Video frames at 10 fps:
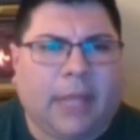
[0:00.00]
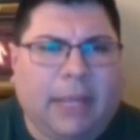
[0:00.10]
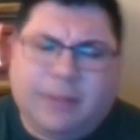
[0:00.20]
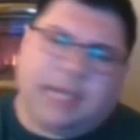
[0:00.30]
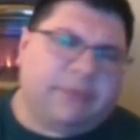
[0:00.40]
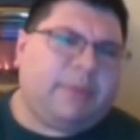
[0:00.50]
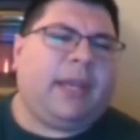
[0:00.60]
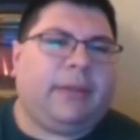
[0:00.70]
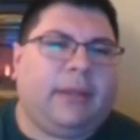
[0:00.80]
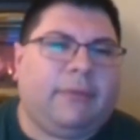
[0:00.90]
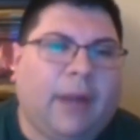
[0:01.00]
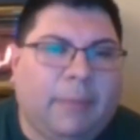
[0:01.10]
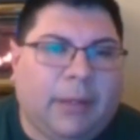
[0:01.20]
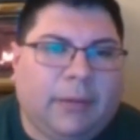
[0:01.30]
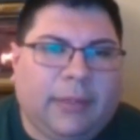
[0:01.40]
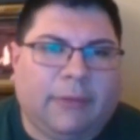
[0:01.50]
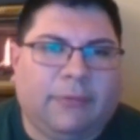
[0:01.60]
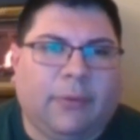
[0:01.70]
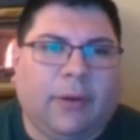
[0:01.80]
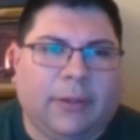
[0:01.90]
Every change we make on the environment,
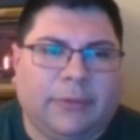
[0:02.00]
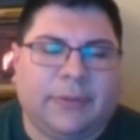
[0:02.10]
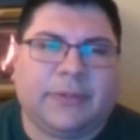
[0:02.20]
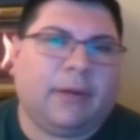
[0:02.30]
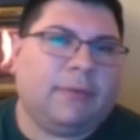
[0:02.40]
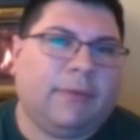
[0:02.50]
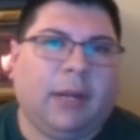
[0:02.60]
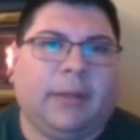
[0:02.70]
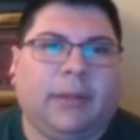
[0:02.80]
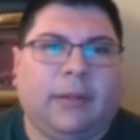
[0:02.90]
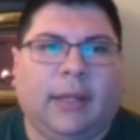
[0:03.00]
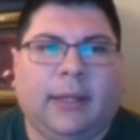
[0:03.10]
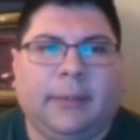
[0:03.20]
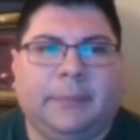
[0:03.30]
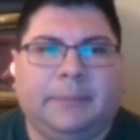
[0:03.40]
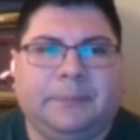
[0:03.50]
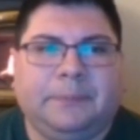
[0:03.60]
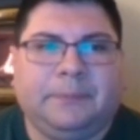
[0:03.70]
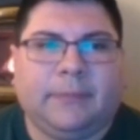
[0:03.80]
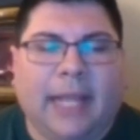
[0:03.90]
therefore, alters our environment.
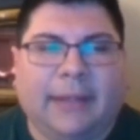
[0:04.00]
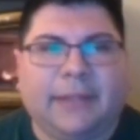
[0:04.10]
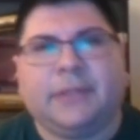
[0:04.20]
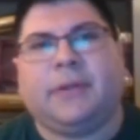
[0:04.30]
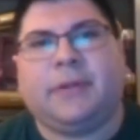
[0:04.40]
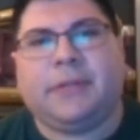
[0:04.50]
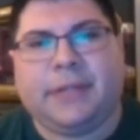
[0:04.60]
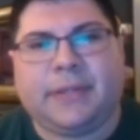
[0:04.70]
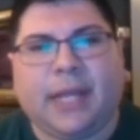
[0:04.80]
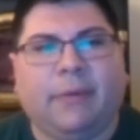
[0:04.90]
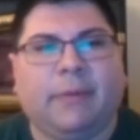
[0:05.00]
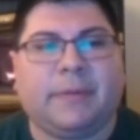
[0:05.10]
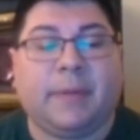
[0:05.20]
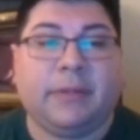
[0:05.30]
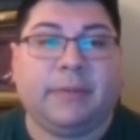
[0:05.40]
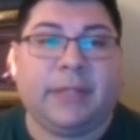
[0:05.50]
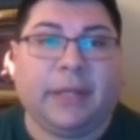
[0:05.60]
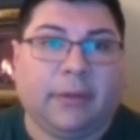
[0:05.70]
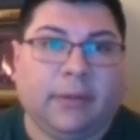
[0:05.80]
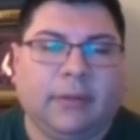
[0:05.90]
And this in turn changes how we respond to each
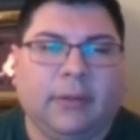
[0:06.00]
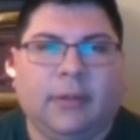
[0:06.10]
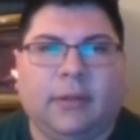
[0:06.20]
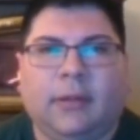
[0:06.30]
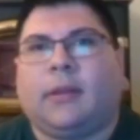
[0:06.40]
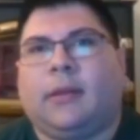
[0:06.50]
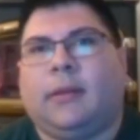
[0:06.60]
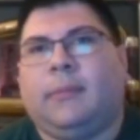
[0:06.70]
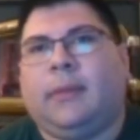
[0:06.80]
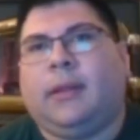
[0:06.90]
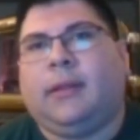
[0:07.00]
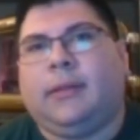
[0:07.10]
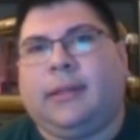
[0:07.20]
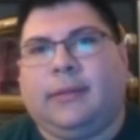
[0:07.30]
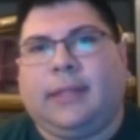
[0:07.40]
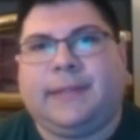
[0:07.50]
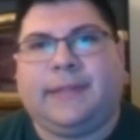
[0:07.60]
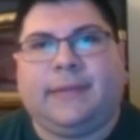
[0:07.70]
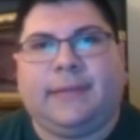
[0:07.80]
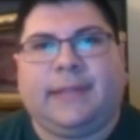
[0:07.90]
other. Let's
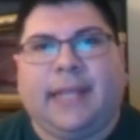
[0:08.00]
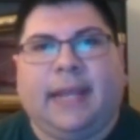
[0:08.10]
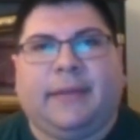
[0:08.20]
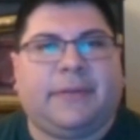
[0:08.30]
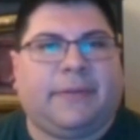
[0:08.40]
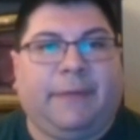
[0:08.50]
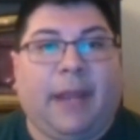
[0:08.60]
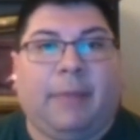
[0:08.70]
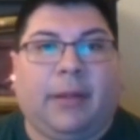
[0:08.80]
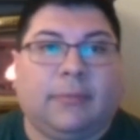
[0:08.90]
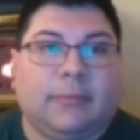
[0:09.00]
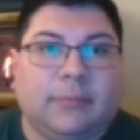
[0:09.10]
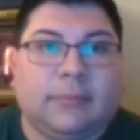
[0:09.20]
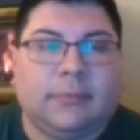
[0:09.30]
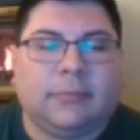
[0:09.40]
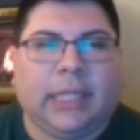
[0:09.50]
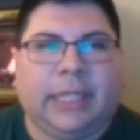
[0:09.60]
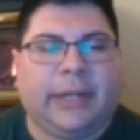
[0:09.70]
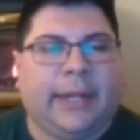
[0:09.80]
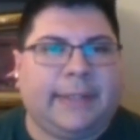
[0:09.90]
say there's a famine
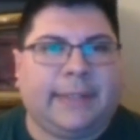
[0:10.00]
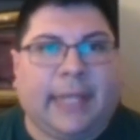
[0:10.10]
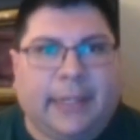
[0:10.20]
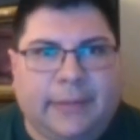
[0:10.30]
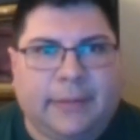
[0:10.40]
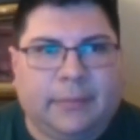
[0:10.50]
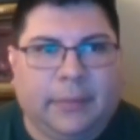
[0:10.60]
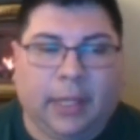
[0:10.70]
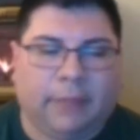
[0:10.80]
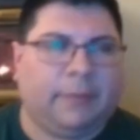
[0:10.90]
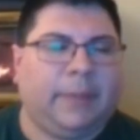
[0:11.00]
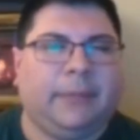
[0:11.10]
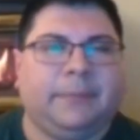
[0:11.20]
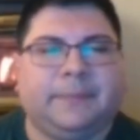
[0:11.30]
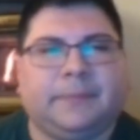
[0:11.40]
in the United States, God forbid,